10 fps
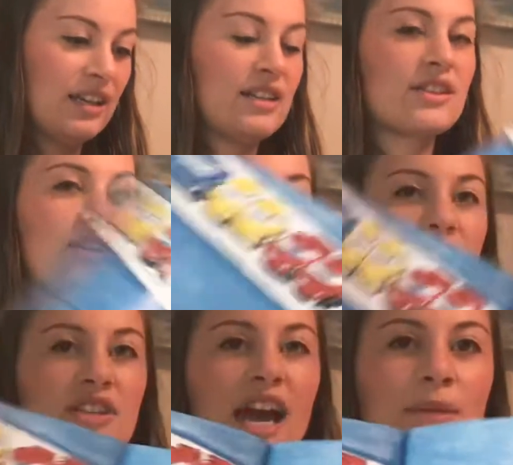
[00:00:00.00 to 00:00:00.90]
So
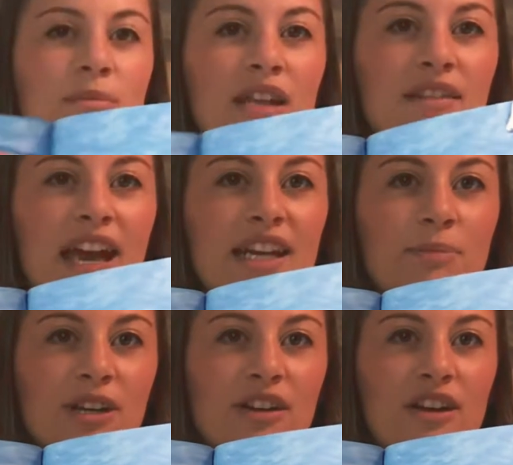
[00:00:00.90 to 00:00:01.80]
each time they line
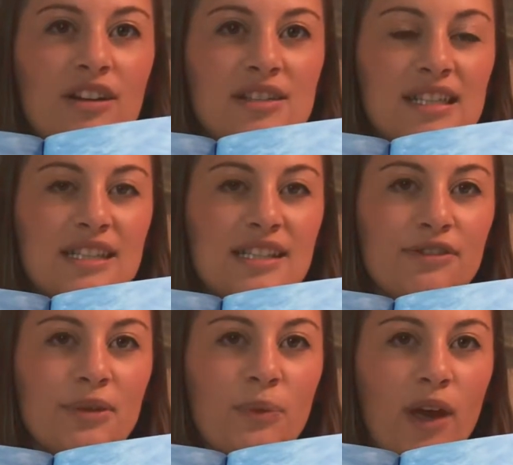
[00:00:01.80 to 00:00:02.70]
up the cars in a
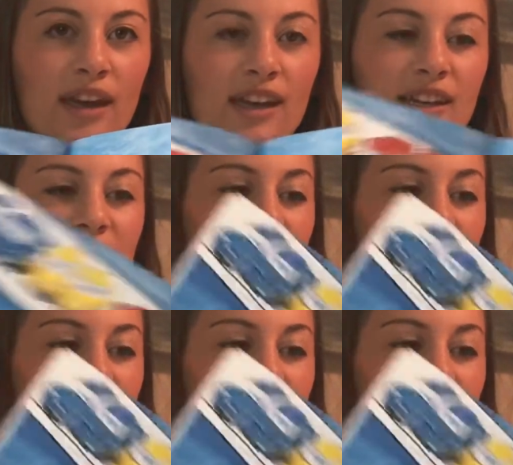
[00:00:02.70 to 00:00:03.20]
different way,